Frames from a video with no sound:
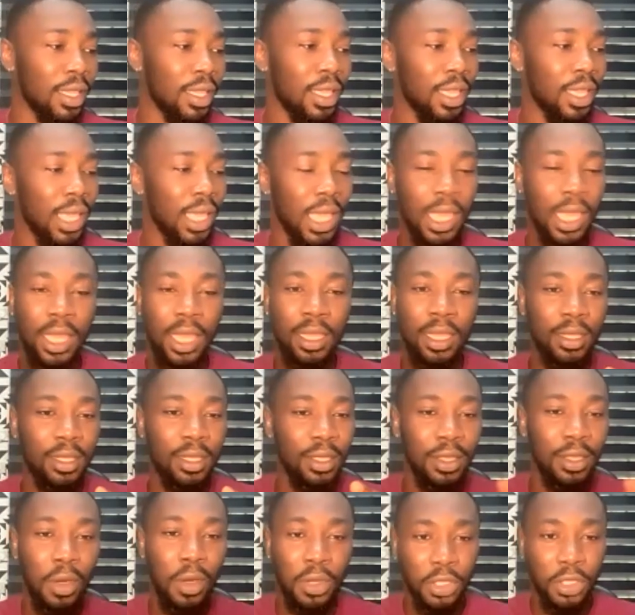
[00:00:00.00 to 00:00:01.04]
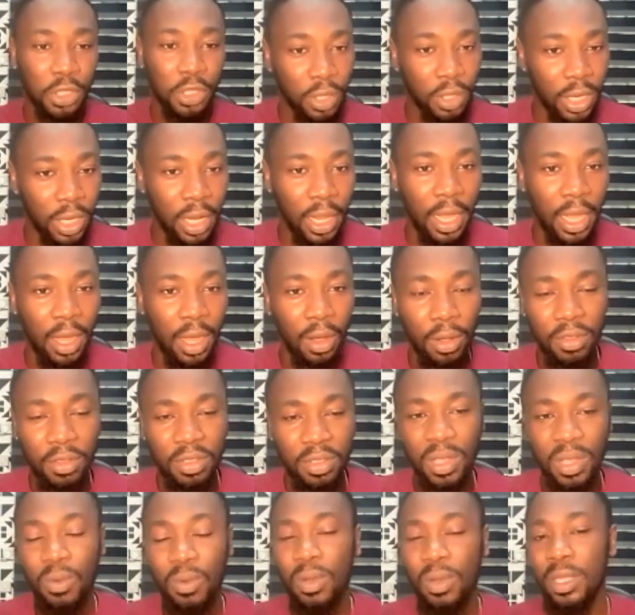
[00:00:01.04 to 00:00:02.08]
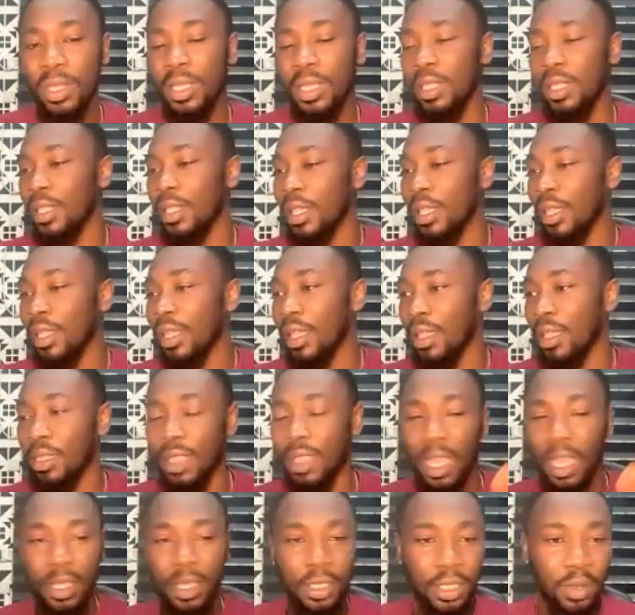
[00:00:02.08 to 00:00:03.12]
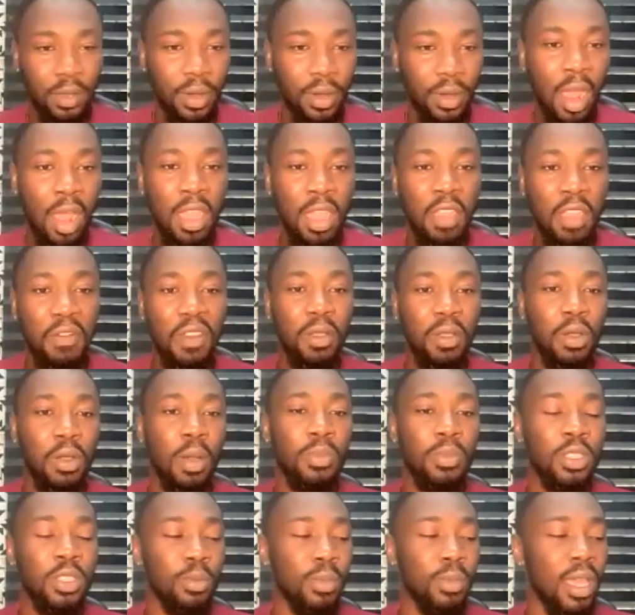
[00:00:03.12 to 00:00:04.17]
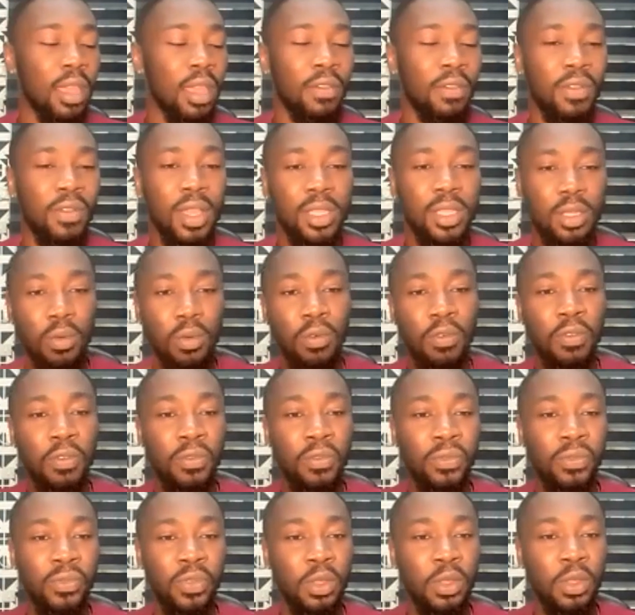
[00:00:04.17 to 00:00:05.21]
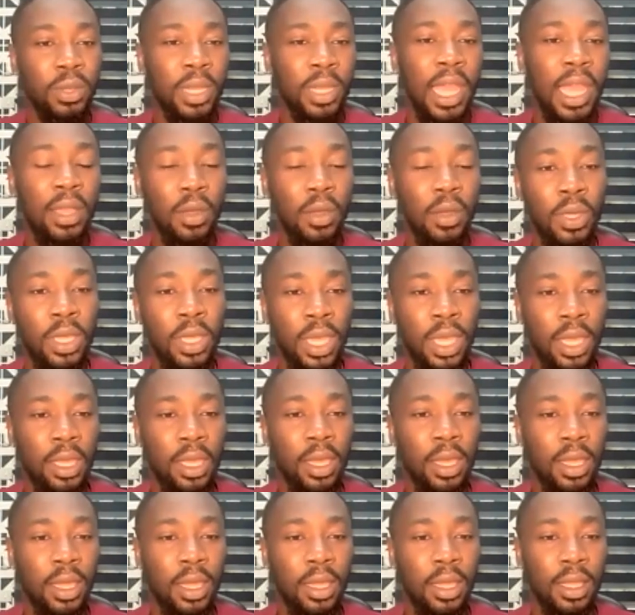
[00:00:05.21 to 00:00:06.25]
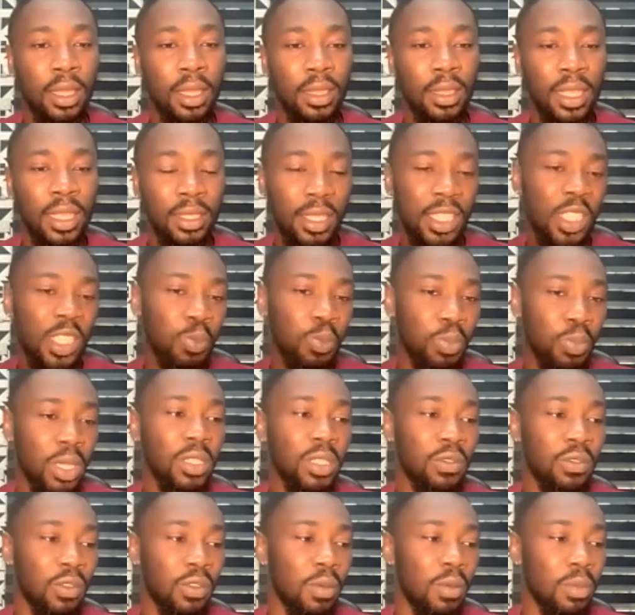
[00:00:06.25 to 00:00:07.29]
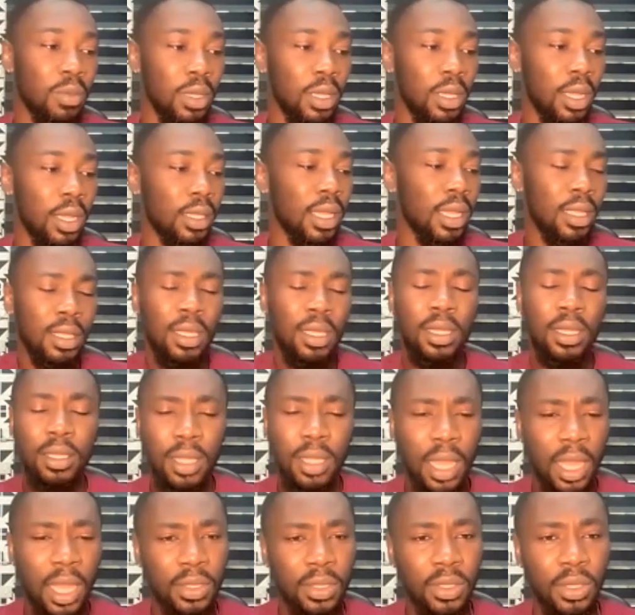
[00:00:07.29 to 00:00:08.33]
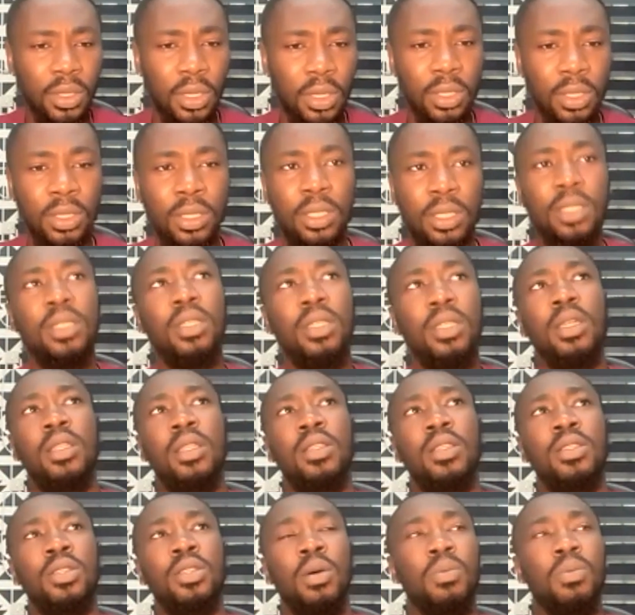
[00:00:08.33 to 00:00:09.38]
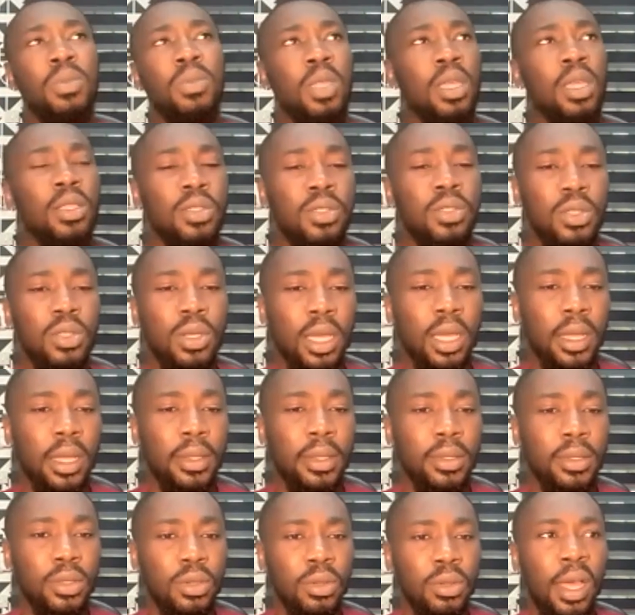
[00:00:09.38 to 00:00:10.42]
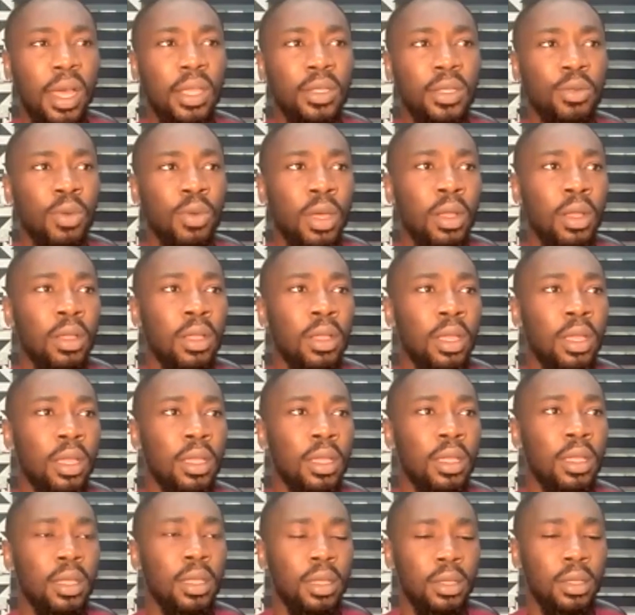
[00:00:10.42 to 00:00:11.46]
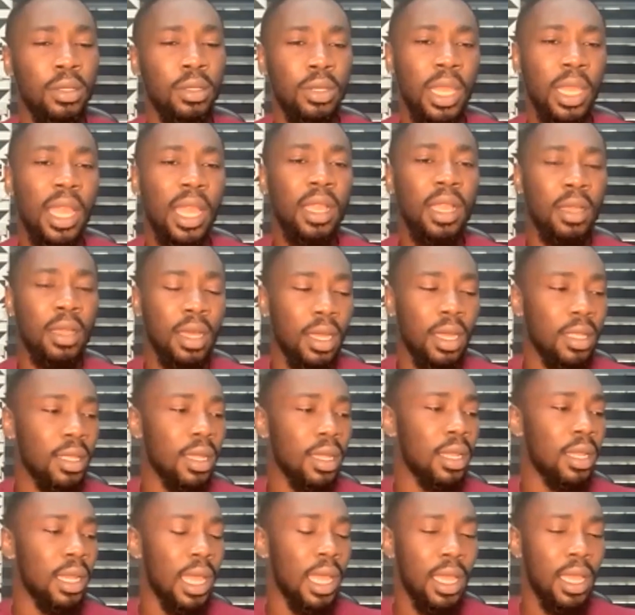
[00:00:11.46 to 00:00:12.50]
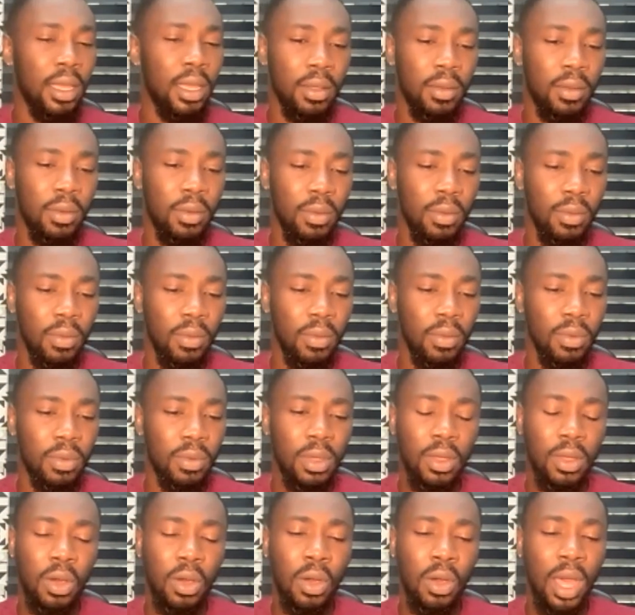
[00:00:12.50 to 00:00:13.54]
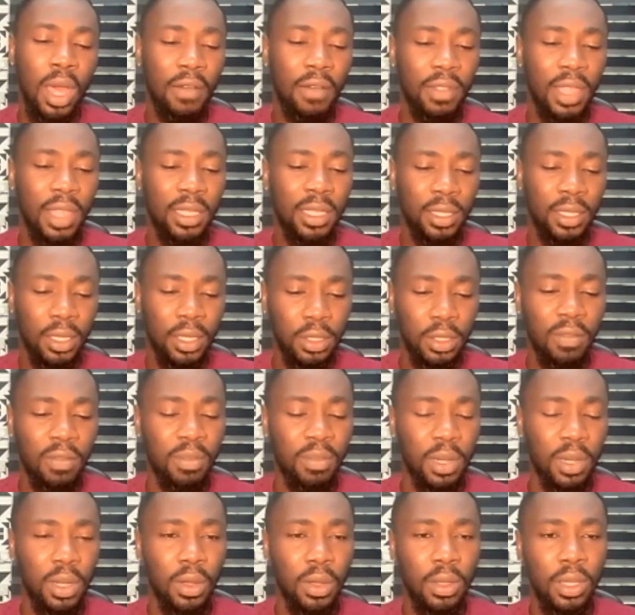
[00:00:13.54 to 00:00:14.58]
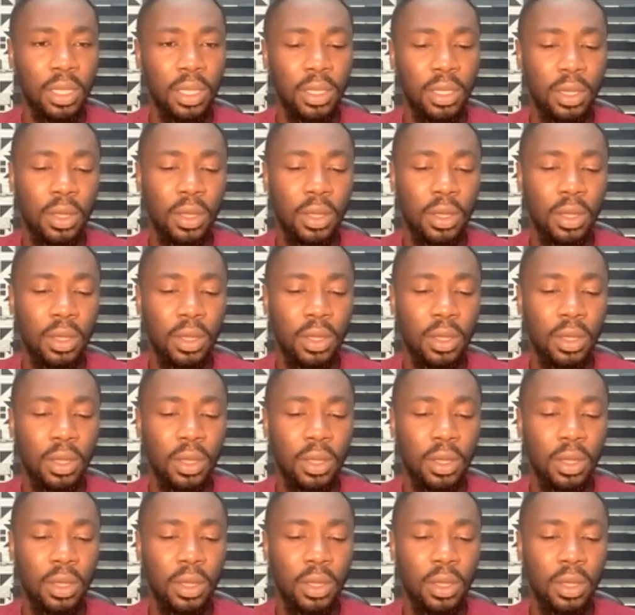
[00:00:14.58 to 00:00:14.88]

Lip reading: in Australia or if someone in Nigeria, if it comes to my event, he will feel like, okay, there's a space for me. And I think that's just some things you can do as well to like gather like or have that sense of belonging in your